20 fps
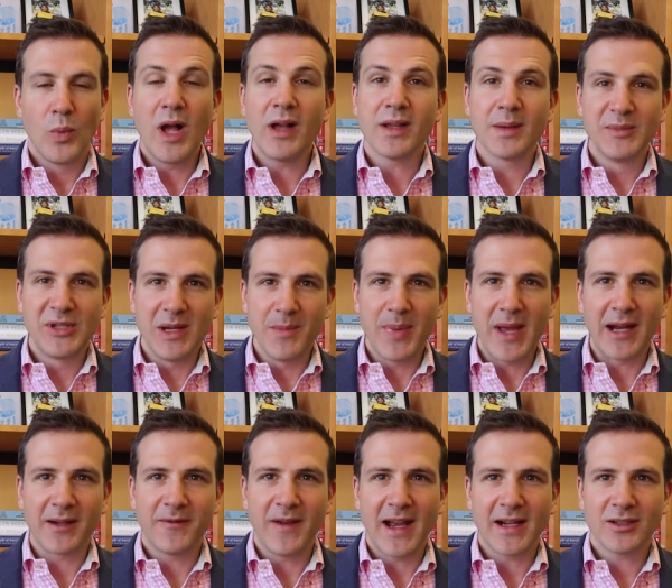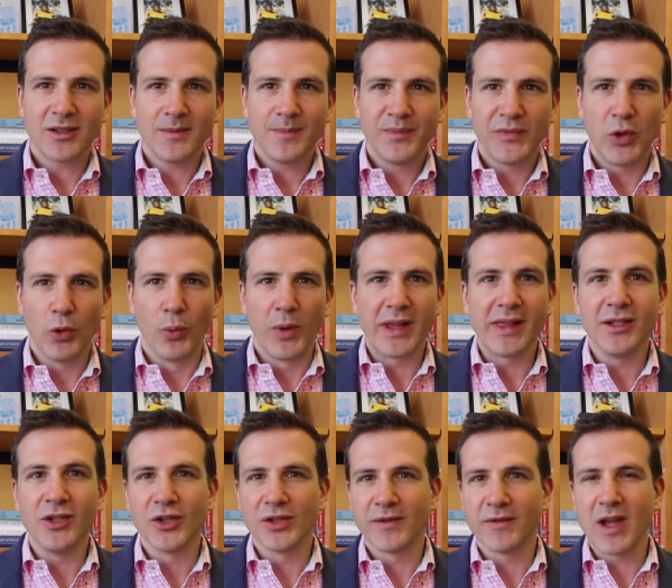Welcome to Impact Factor, your
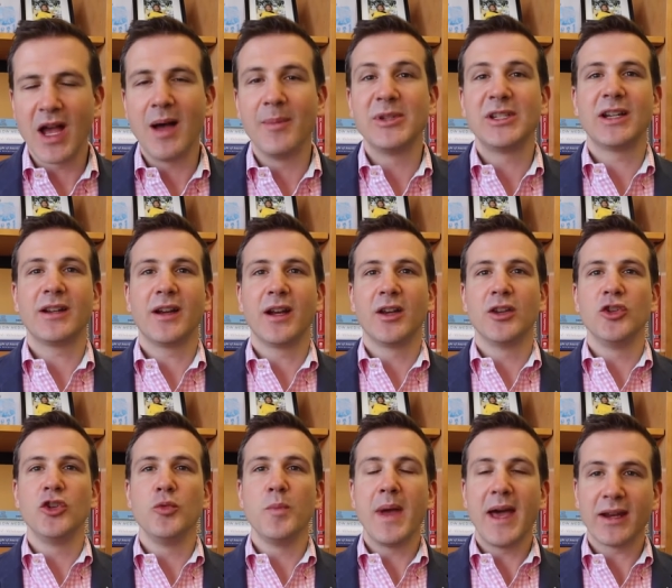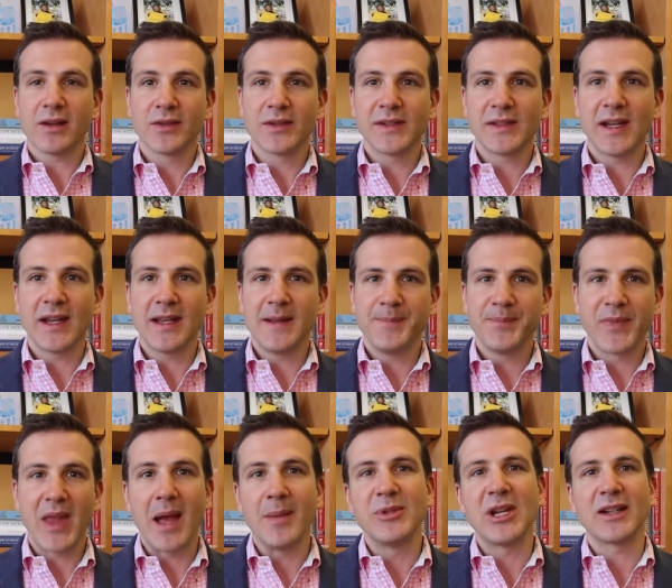weekly dose of commentary on a new medical study.
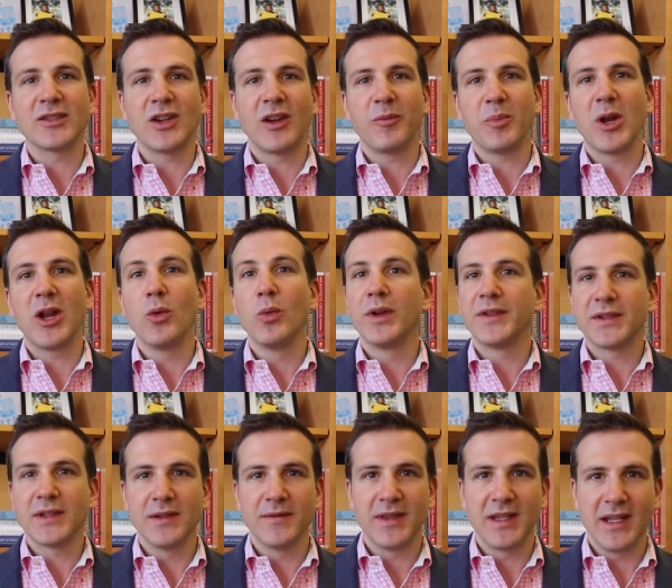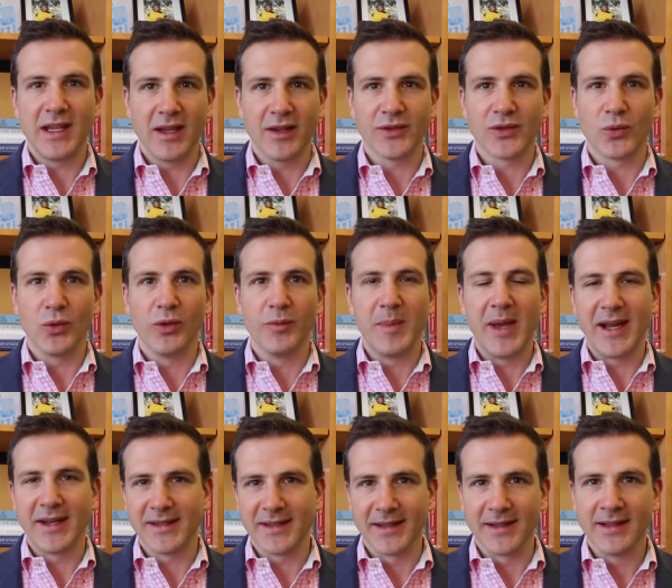I'm Doctor F. Perry Wilson of the Yale School of
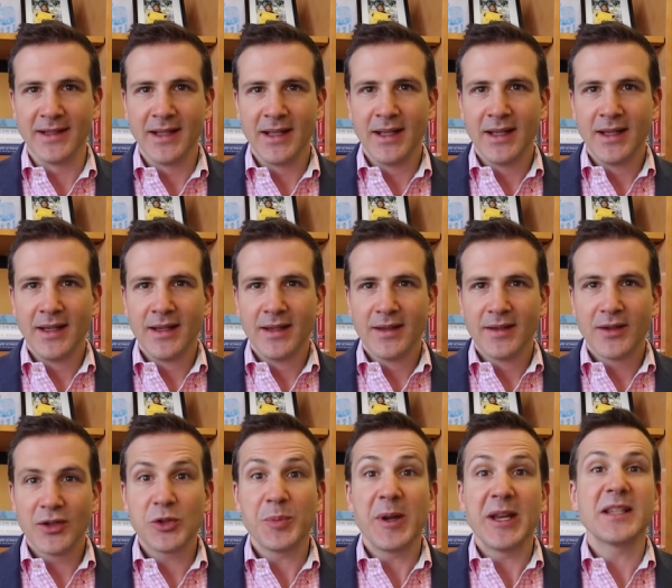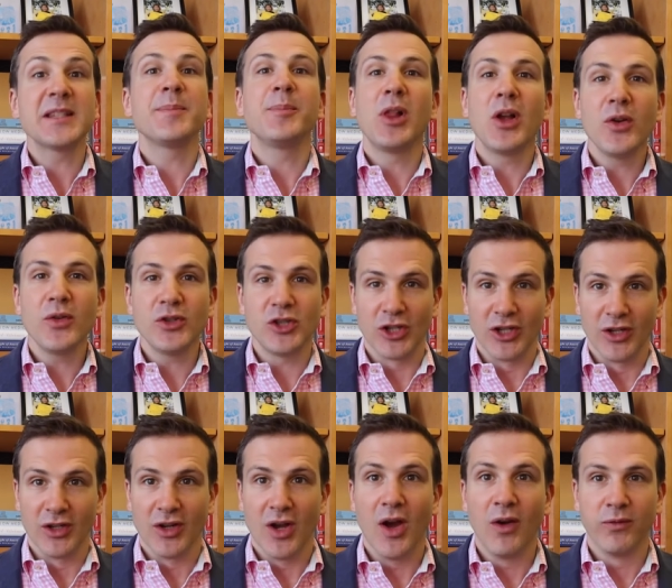Medicine. There's been an
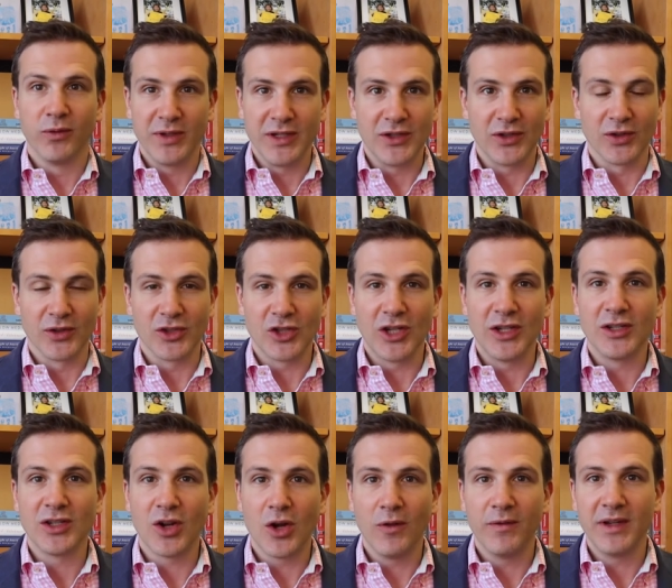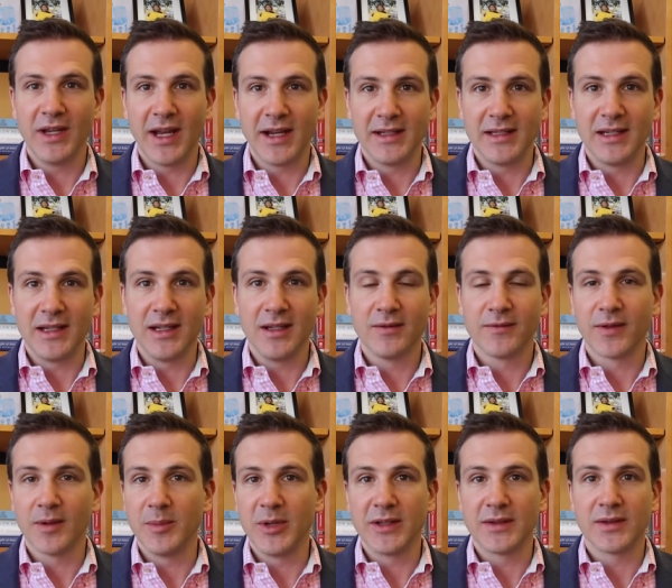explosion of research into COVID nineteen,
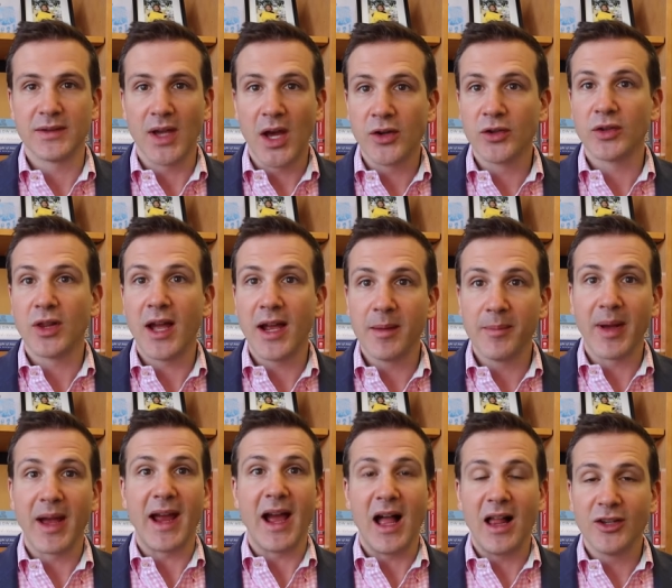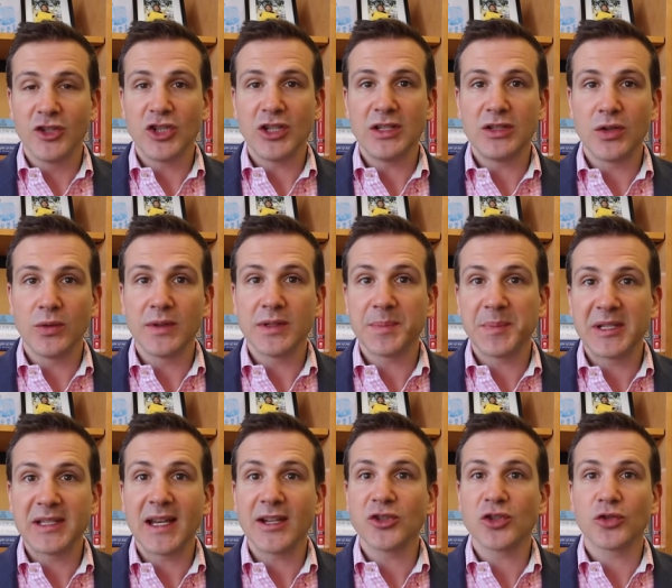from its underlying biology to its
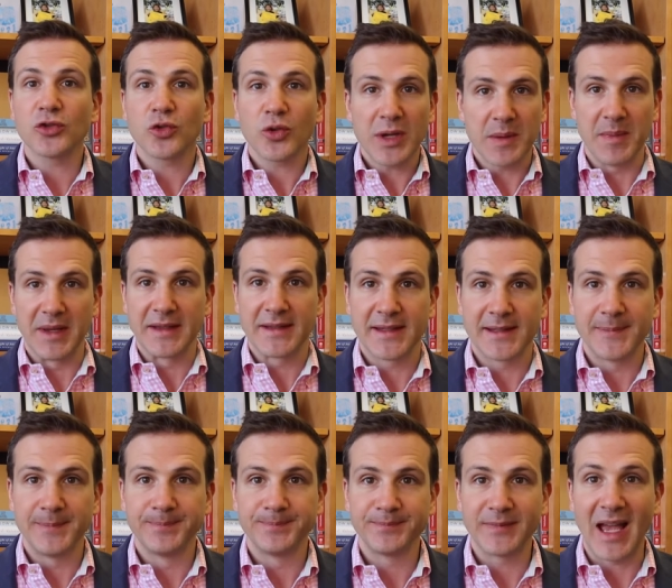potential treatments.